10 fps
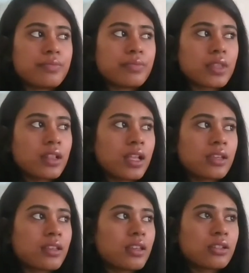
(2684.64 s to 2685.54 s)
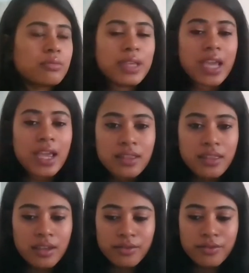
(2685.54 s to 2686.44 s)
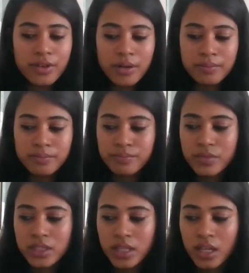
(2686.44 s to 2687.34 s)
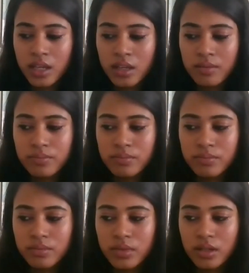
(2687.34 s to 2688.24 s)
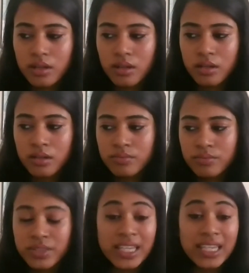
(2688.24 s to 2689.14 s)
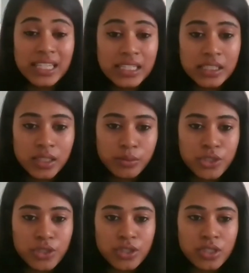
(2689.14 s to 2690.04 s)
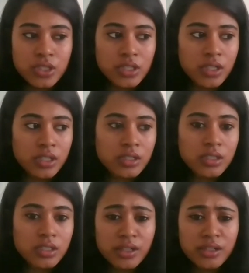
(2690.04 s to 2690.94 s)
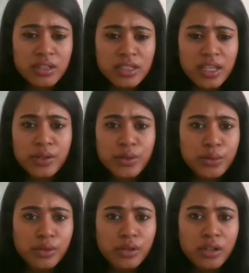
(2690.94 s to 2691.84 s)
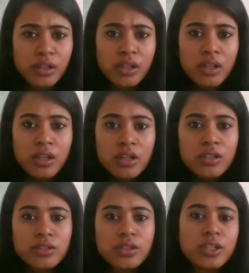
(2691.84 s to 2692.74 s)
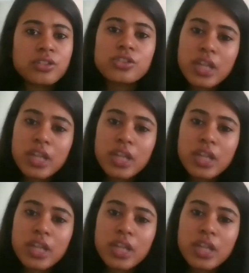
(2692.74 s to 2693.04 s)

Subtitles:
Like it could be anything from, say, say Eagle, which is a circuit design tool. So you could